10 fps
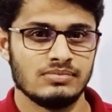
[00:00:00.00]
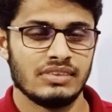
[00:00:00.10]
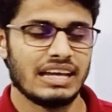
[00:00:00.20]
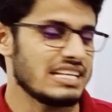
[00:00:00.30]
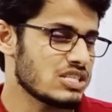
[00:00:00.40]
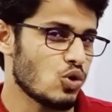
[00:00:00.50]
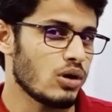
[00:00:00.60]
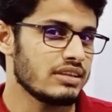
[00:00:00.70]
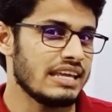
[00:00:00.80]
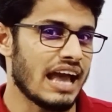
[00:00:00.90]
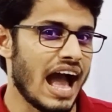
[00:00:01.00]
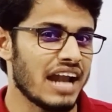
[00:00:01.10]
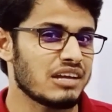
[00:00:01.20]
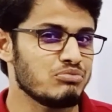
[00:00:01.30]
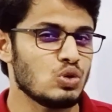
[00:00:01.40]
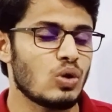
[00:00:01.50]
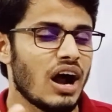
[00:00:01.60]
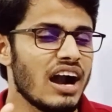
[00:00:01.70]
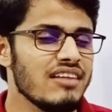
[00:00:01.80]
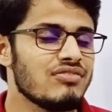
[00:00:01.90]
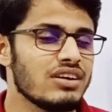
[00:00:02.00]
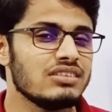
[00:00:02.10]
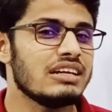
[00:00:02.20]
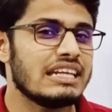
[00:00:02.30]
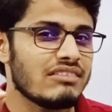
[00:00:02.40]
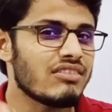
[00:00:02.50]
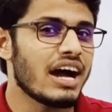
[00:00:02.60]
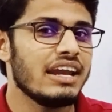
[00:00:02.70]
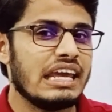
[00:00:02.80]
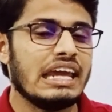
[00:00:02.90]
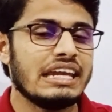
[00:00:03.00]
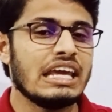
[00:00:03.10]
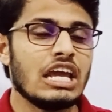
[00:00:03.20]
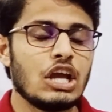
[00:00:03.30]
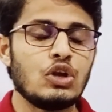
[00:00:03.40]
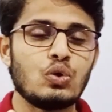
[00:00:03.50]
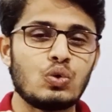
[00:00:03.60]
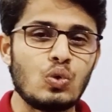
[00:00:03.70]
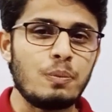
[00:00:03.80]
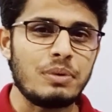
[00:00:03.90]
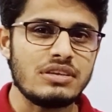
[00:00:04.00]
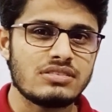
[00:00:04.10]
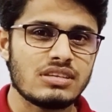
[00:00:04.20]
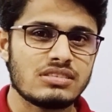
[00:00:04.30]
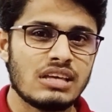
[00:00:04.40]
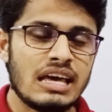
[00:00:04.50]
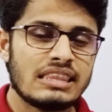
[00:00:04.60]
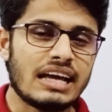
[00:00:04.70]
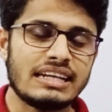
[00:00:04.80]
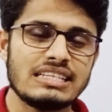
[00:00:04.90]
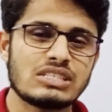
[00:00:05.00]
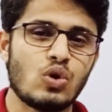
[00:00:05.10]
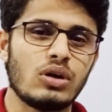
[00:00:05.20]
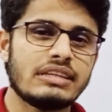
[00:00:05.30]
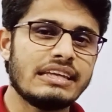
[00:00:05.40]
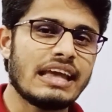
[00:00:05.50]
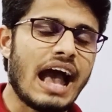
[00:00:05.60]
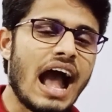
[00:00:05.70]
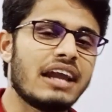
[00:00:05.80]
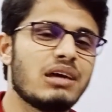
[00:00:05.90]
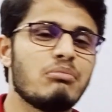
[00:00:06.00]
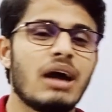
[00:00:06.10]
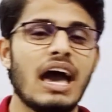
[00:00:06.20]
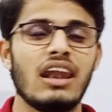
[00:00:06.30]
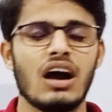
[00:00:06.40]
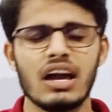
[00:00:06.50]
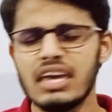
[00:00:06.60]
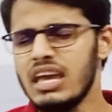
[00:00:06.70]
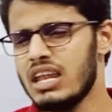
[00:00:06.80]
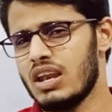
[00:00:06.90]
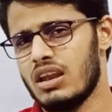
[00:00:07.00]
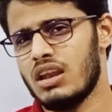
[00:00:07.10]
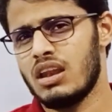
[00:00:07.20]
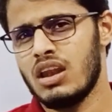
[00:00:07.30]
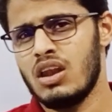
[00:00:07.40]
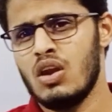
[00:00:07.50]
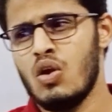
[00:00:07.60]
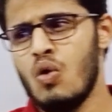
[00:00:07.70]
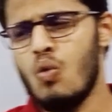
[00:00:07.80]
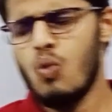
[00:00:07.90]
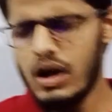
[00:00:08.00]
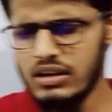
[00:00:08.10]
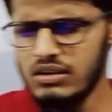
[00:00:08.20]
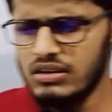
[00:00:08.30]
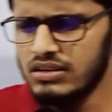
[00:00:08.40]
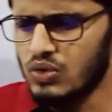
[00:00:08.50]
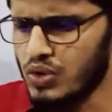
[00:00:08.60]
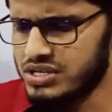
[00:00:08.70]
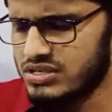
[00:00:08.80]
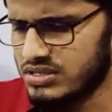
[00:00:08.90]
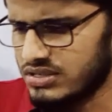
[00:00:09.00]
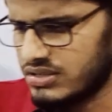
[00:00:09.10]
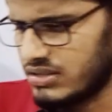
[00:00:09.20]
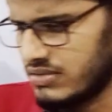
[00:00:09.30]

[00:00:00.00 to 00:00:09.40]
That is called the atom. You can't further divide it into two pieces. That is called the atom. And again, one more question.